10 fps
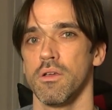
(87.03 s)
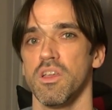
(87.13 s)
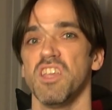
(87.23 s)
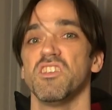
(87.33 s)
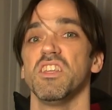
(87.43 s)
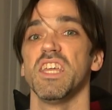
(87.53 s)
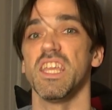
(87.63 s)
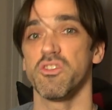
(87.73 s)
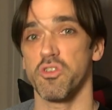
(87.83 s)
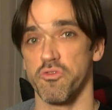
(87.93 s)
is an
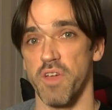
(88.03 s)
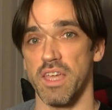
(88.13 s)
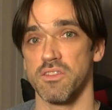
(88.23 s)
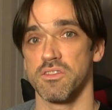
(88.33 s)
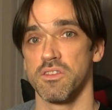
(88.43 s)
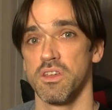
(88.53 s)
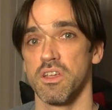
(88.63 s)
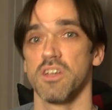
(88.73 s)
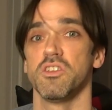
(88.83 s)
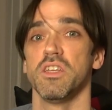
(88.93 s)
interface,
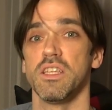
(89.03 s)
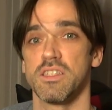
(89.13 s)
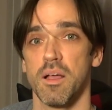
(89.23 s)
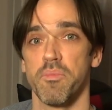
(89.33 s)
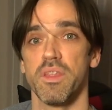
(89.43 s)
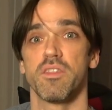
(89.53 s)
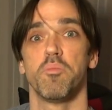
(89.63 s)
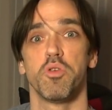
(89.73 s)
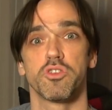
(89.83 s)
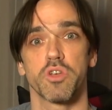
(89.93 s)
because you need something to
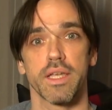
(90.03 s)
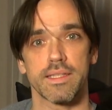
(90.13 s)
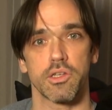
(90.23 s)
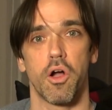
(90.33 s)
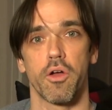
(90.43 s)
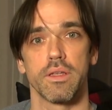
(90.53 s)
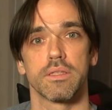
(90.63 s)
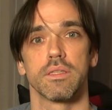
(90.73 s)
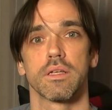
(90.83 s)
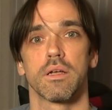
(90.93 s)
put your guitar
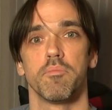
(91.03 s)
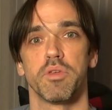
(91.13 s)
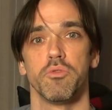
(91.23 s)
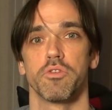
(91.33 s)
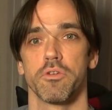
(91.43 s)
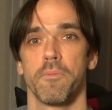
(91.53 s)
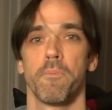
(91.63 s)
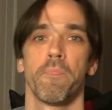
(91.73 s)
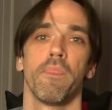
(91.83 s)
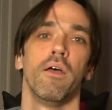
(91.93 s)
into the computer.
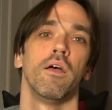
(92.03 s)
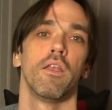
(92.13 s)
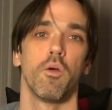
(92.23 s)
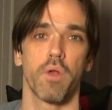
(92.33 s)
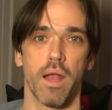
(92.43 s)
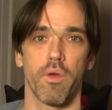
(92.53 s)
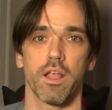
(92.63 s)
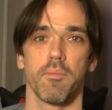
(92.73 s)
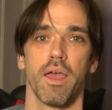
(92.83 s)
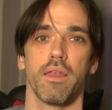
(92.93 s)
Now what I
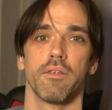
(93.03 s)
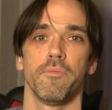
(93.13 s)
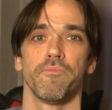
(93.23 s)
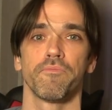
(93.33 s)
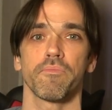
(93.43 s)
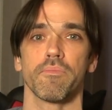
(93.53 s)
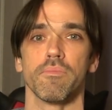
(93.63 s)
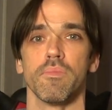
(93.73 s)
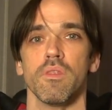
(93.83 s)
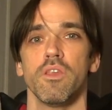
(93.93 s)
recommend
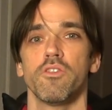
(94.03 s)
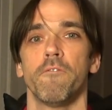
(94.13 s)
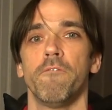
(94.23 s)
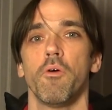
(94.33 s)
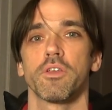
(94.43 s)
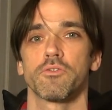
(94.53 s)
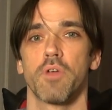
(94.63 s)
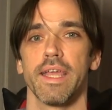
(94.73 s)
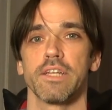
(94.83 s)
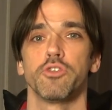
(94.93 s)
is the
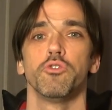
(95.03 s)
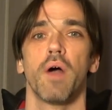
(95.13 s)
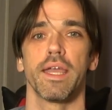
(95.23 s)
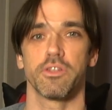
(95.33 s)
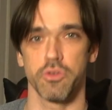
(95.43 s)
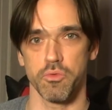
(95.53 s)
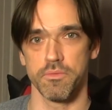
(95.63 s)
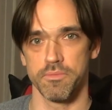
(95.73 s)
Focusrite 2i2.